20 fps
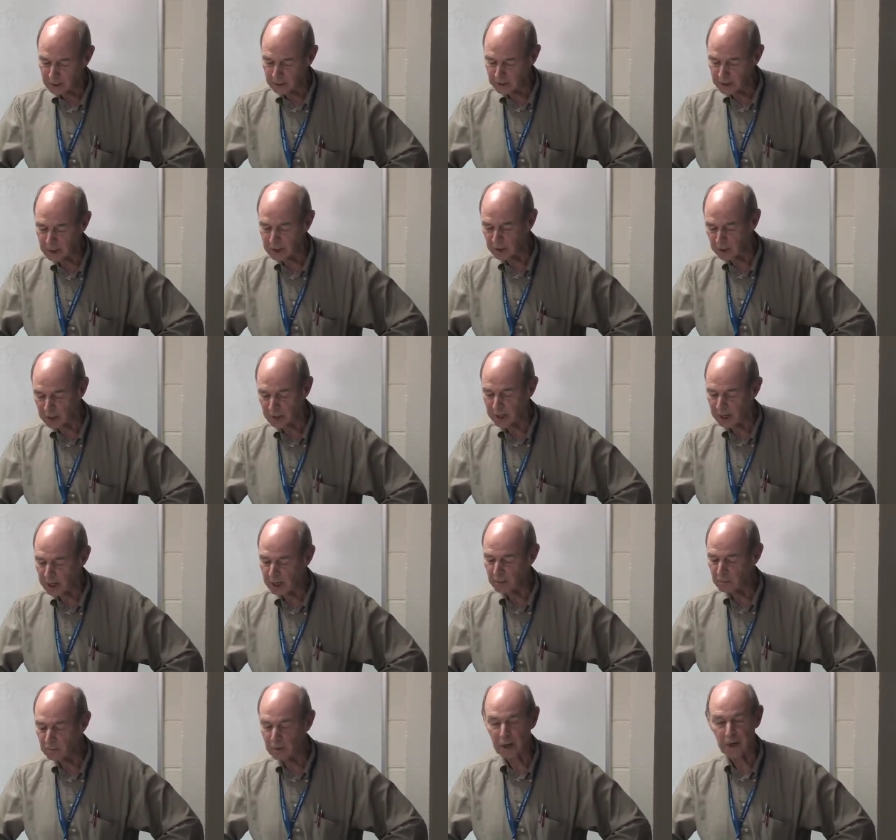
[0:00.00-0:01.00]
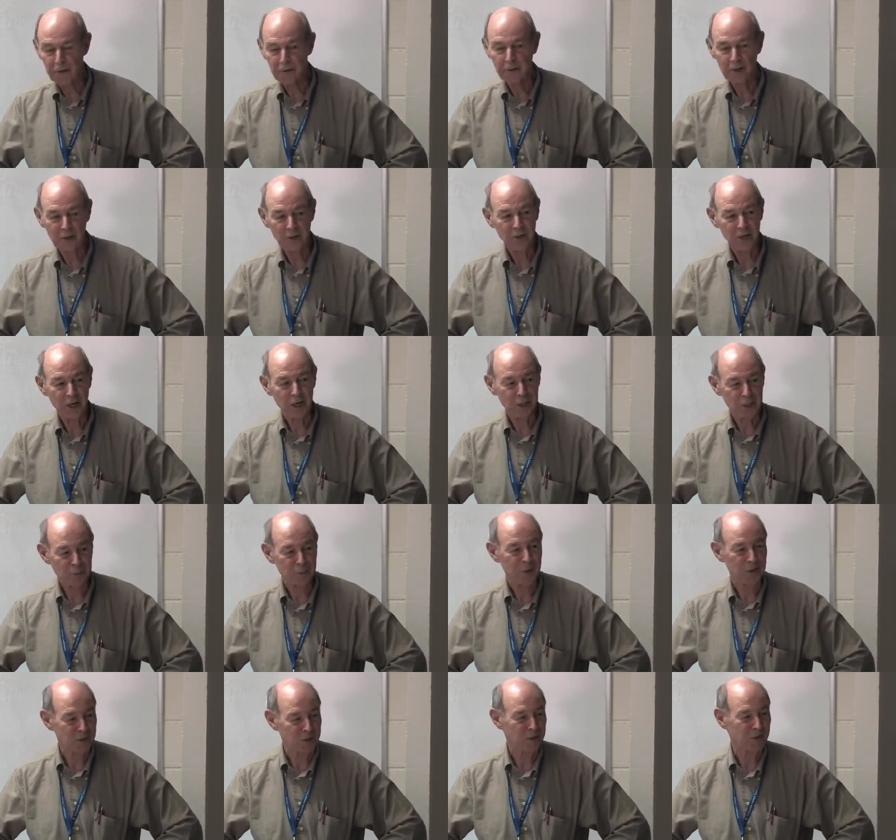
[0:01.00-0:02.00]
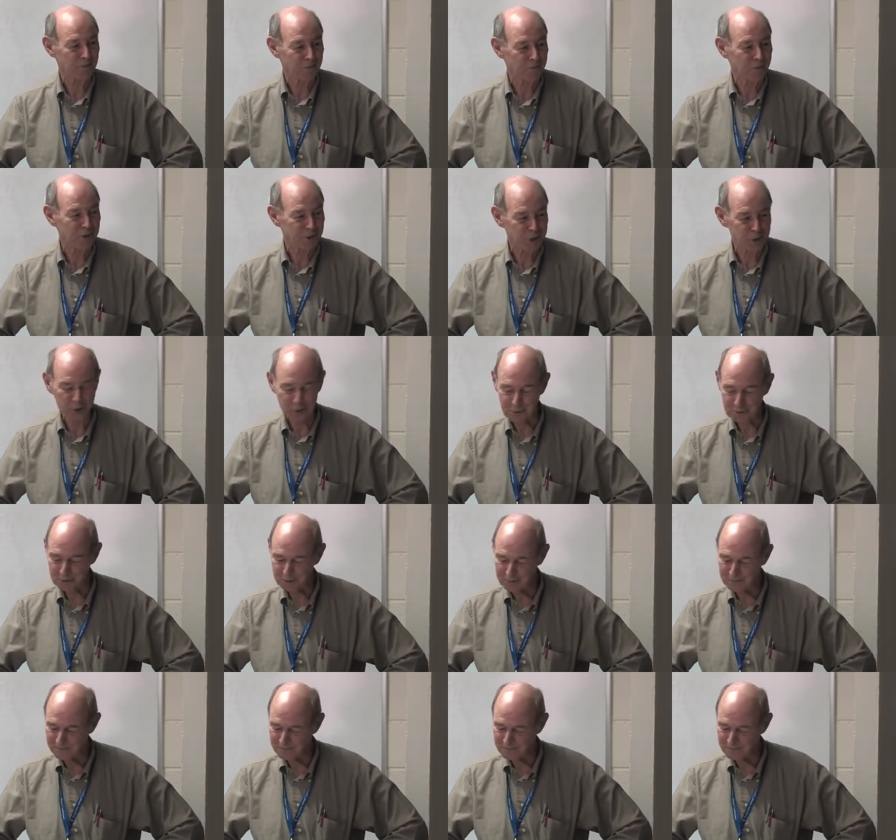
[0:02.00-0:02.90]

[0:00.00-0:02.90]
than to gain wealth at the expense of virtue.